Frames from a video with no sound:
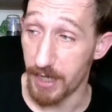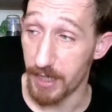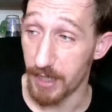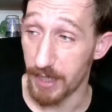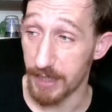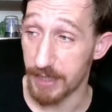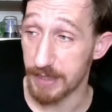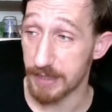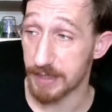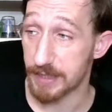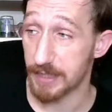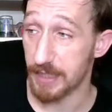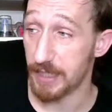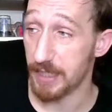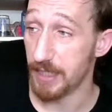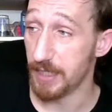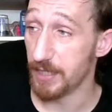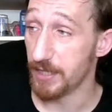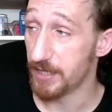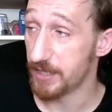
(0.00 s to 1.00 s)
And I can
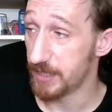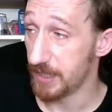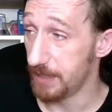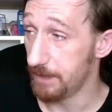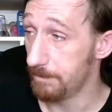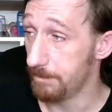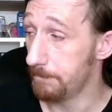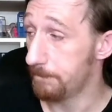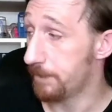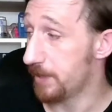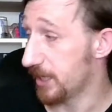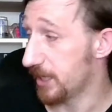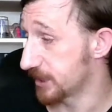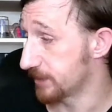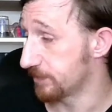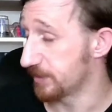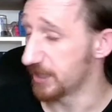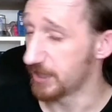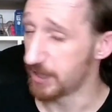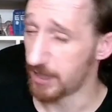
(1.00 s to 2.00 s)
see them
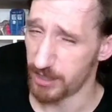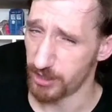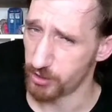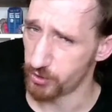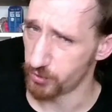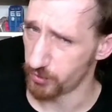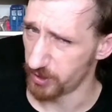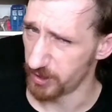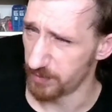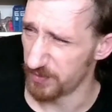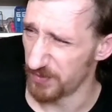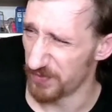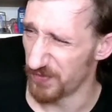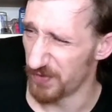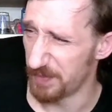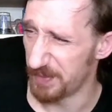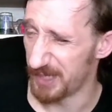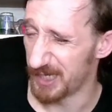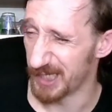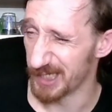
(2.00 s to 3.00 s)
possibly not enjoying the
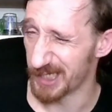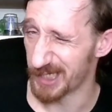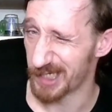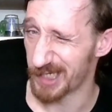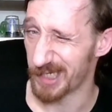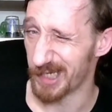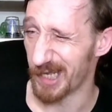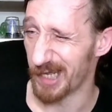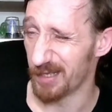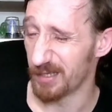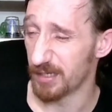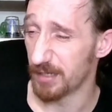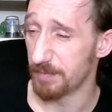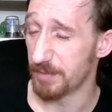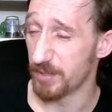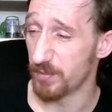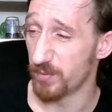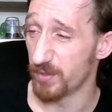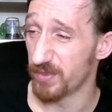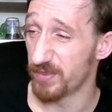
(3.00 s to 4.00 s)
movie because it's not going
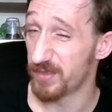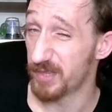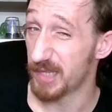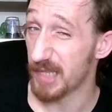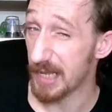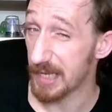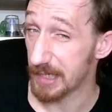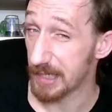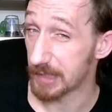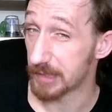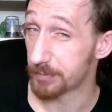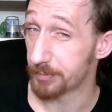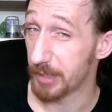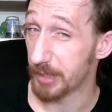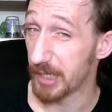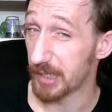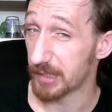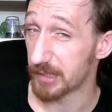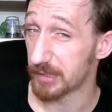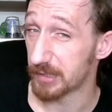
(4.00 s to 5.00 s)
to be what they
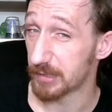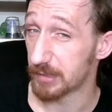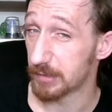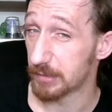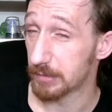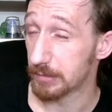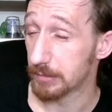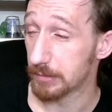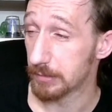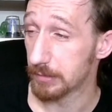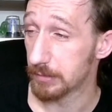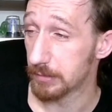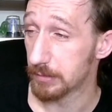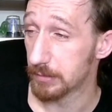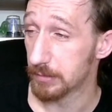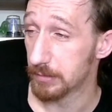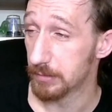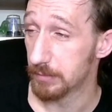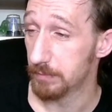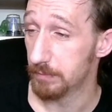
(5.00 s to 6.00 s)
expect.
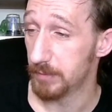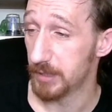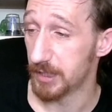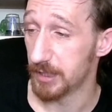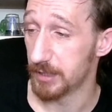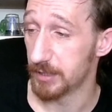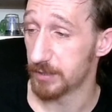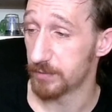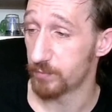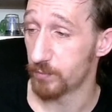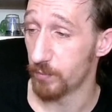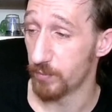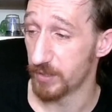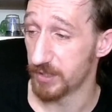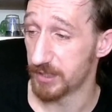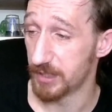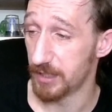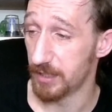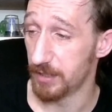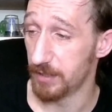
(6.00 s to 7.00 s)
Because when
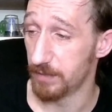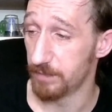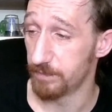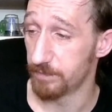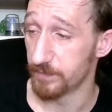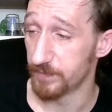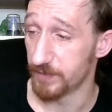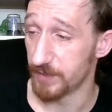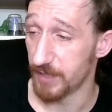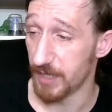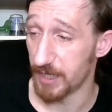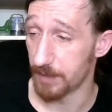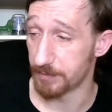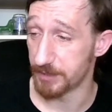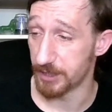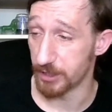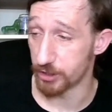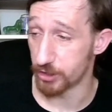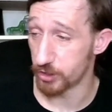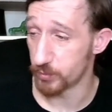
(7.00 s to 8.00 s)
we see
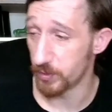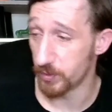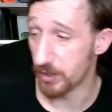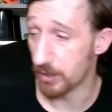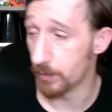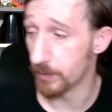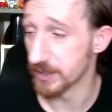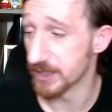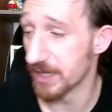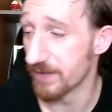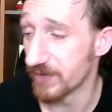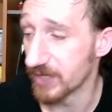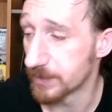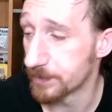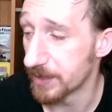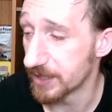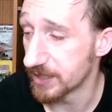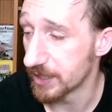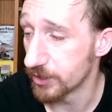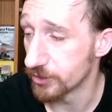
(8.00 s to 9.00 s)
adaptations, we always have
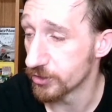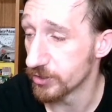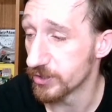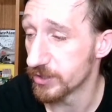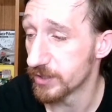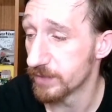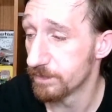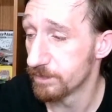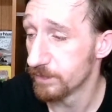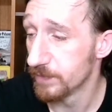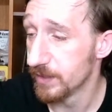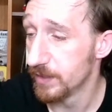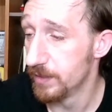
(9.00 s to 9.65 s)
expectations.